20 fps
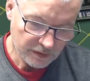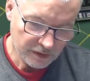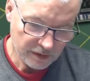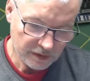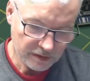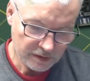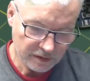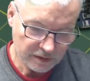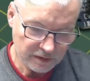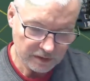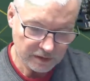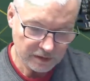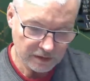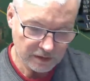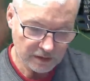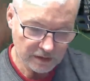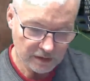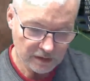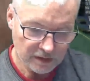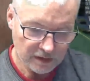there.
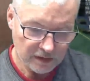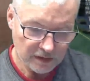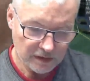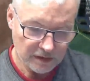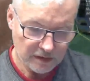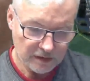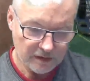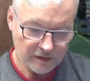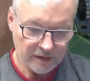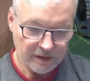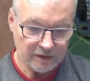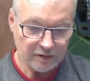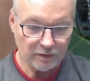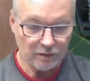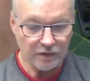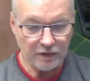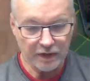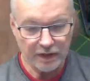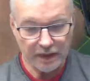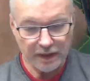That's
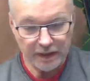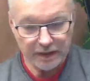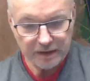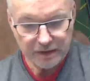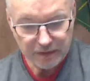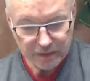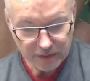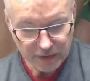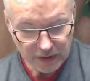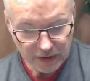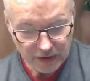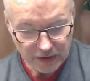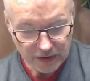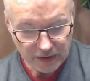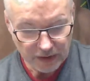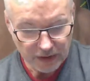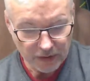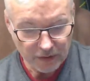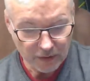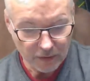all the connections we
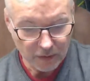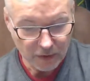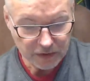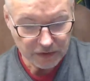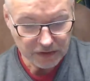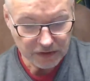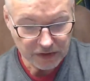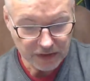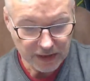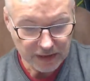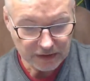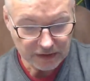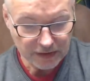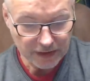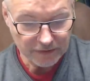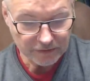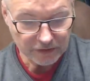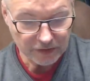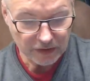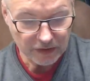need. Now, there was a sketch
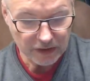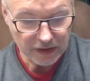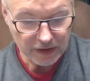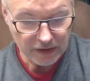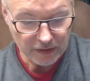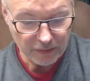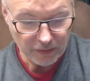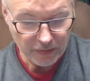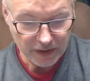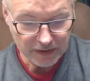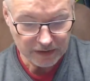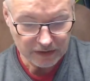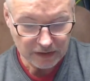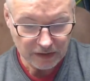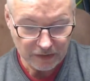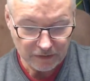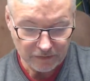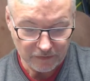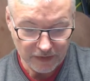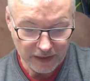left on here that might
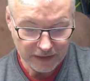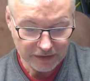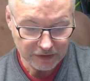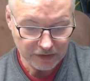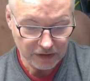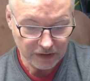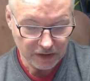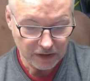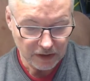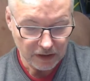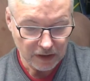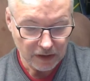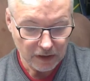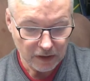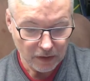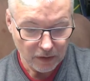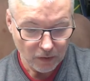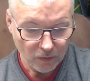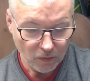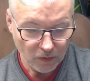start flashing
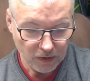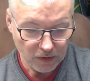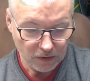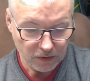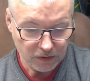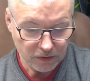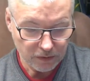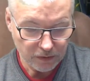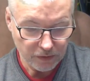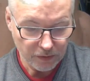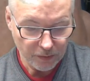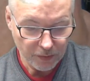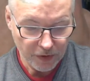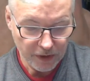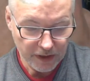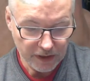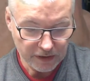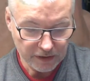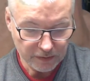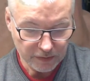one or two of the
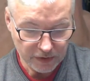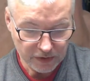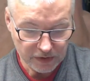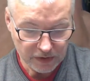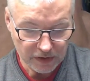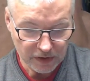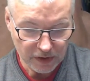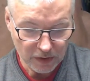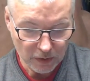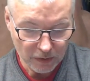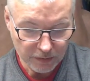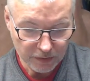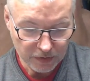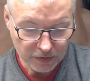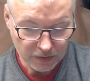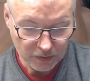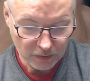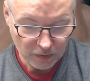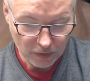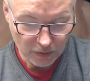pins, but it certainly won't be
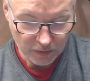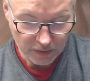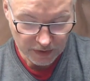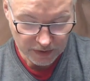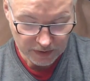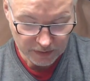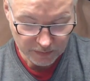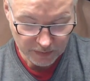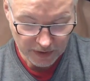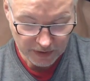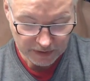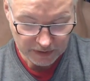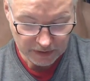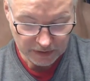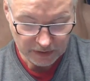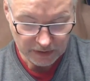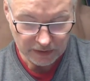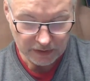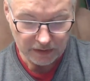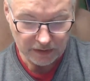doing what we
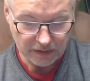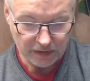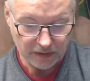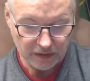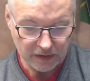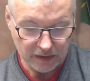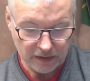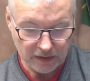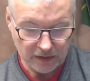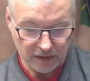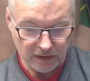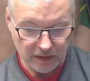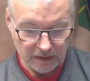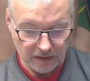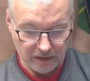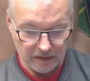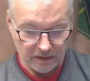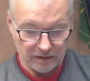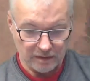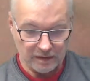expected.
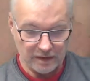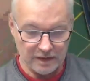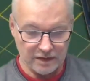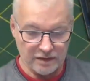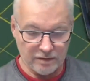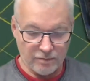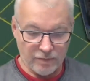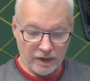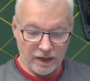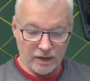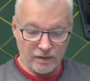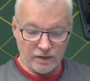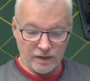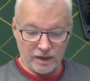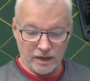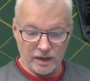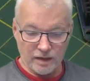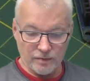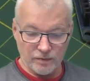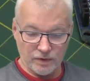So that's it powered
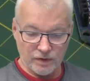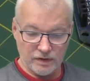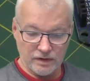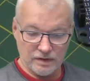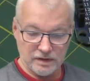up.